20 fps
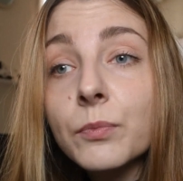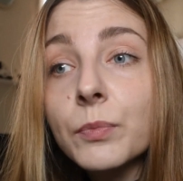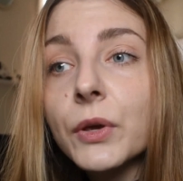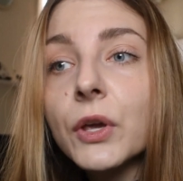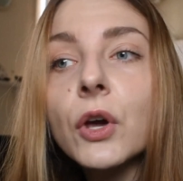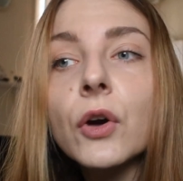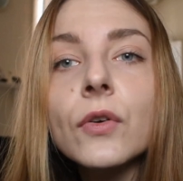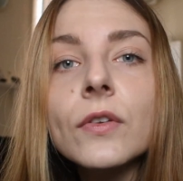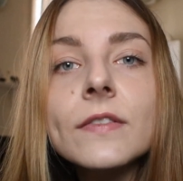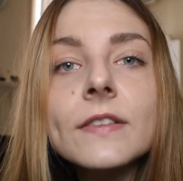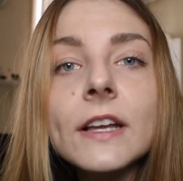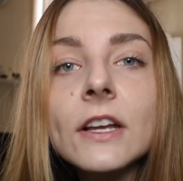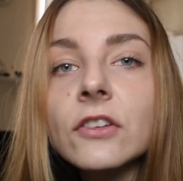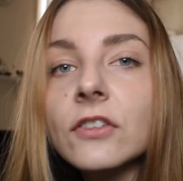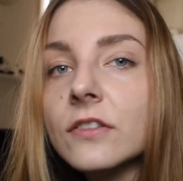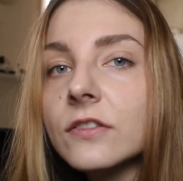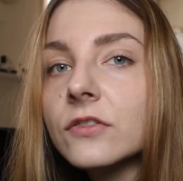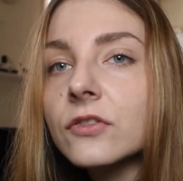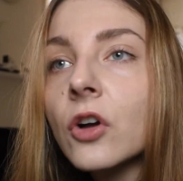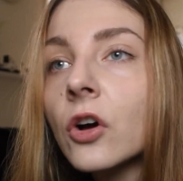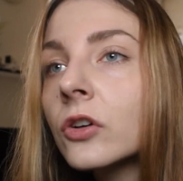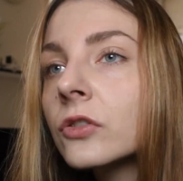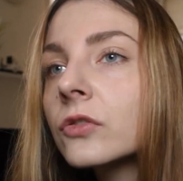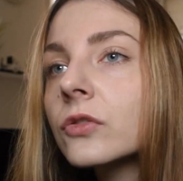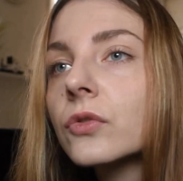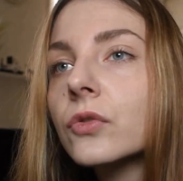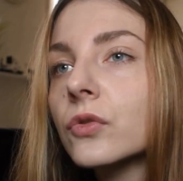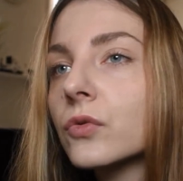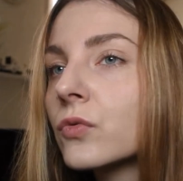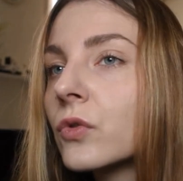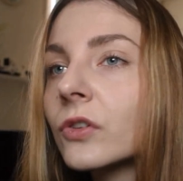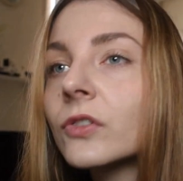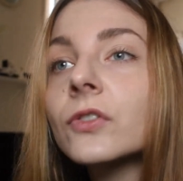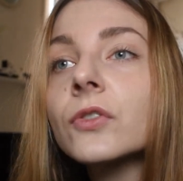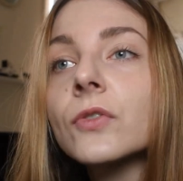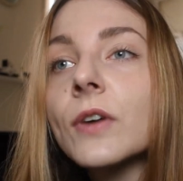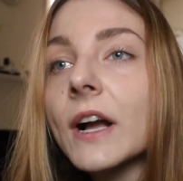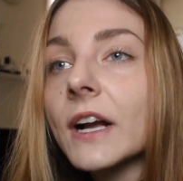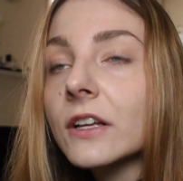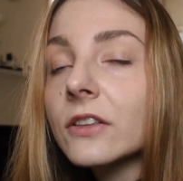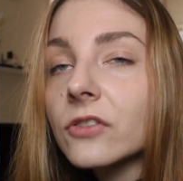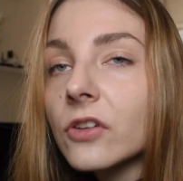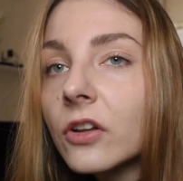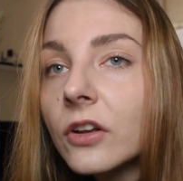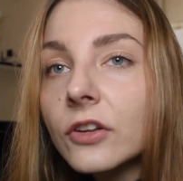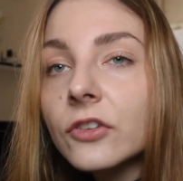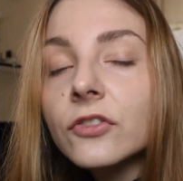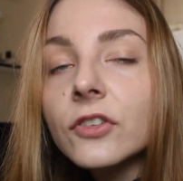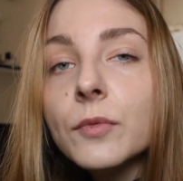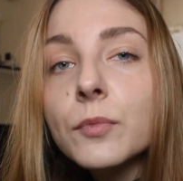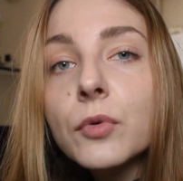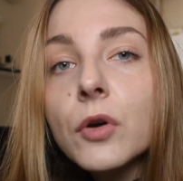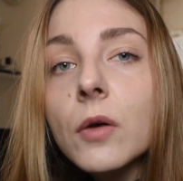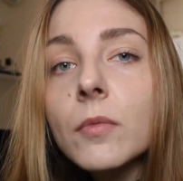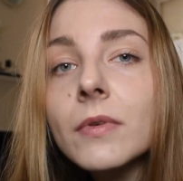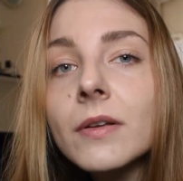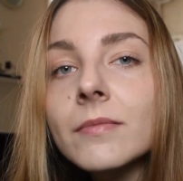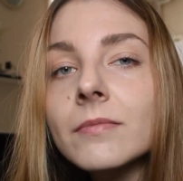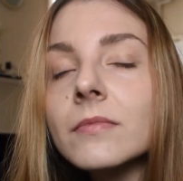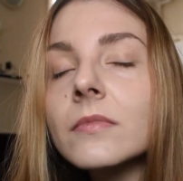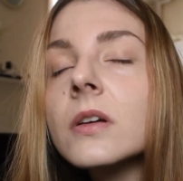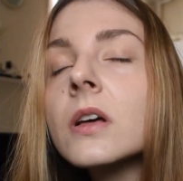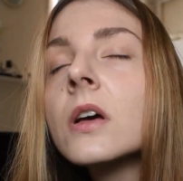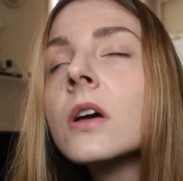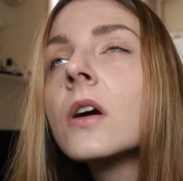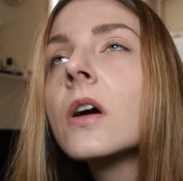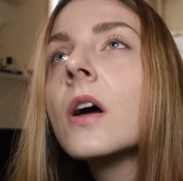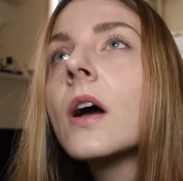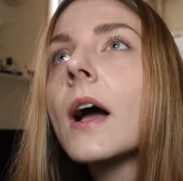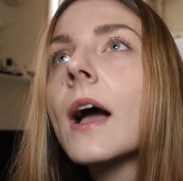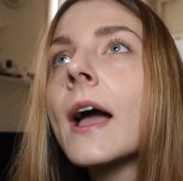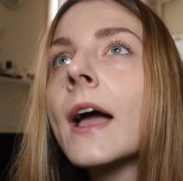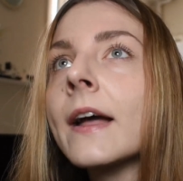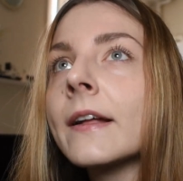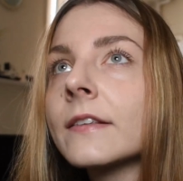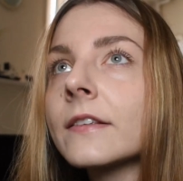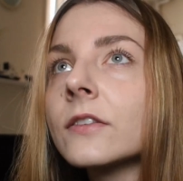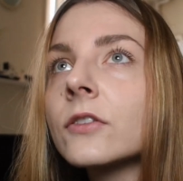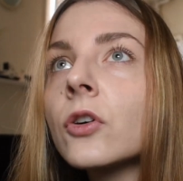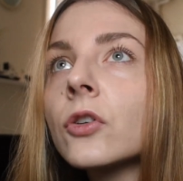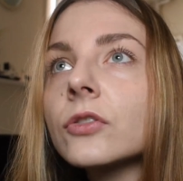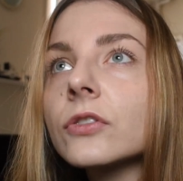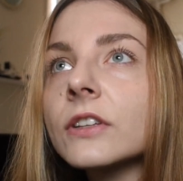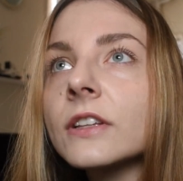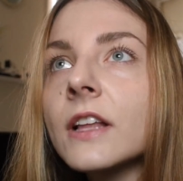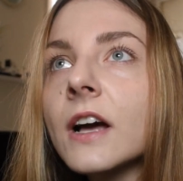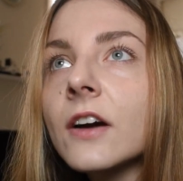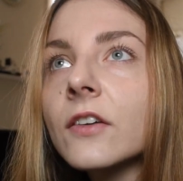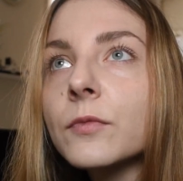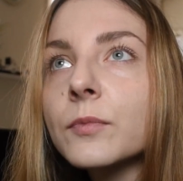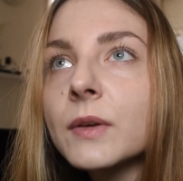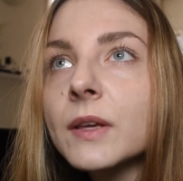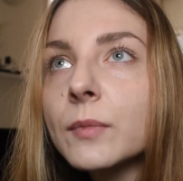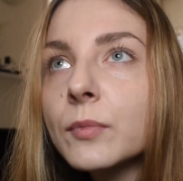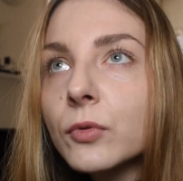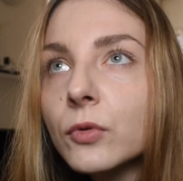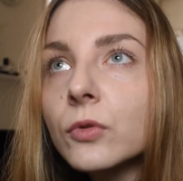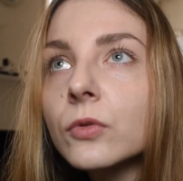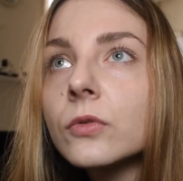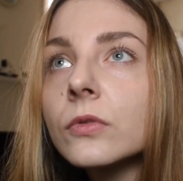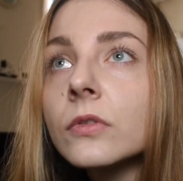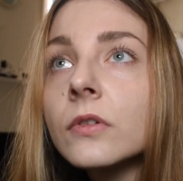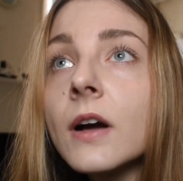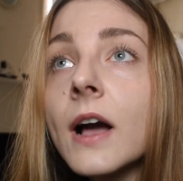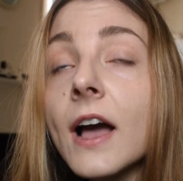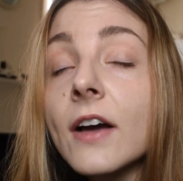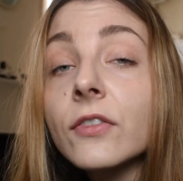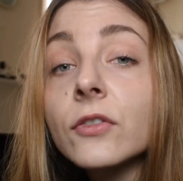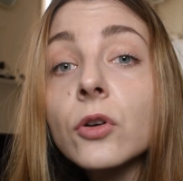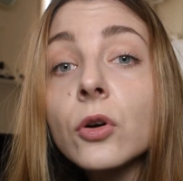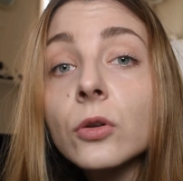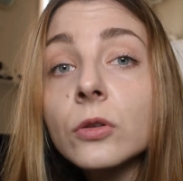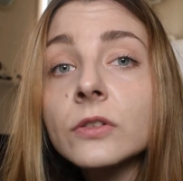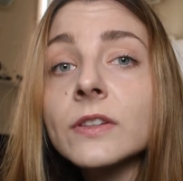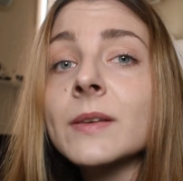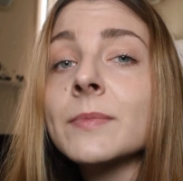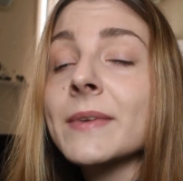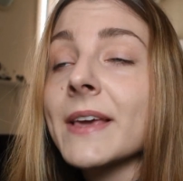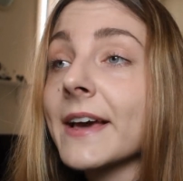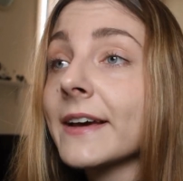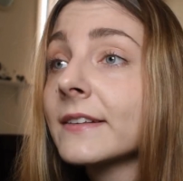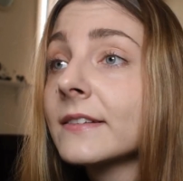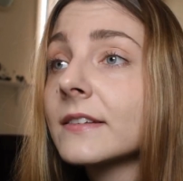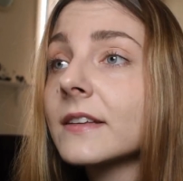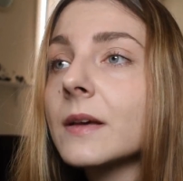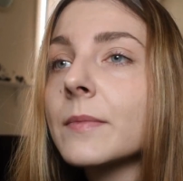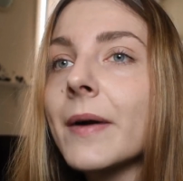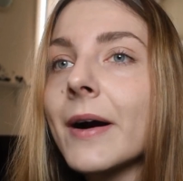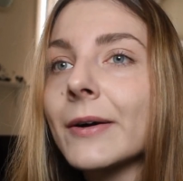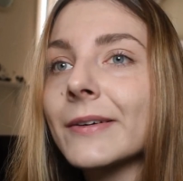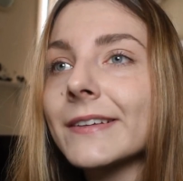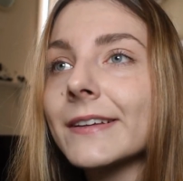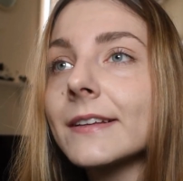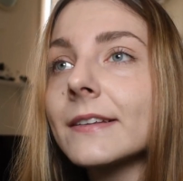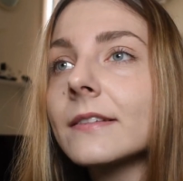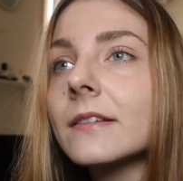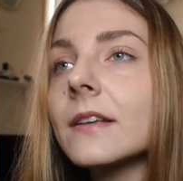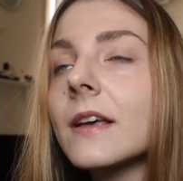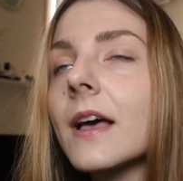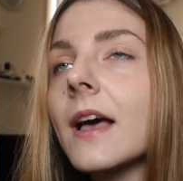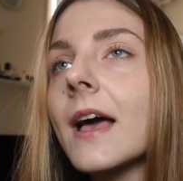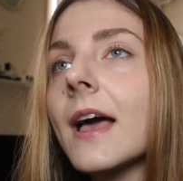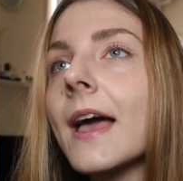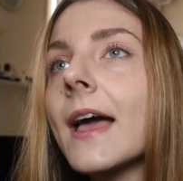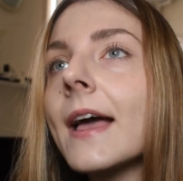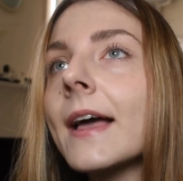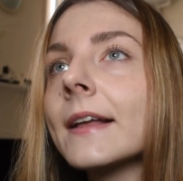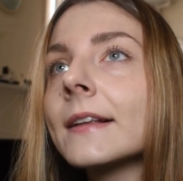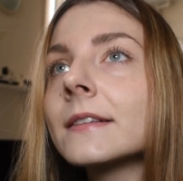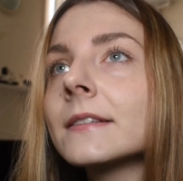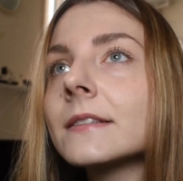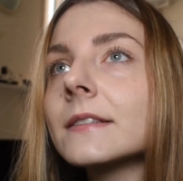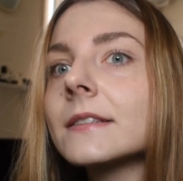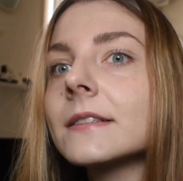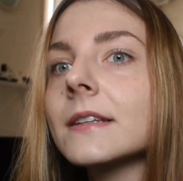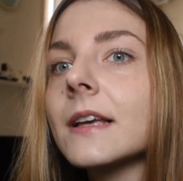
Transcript: because they just don't want to acknowledge the problem, and not enough people have called them yet about it. And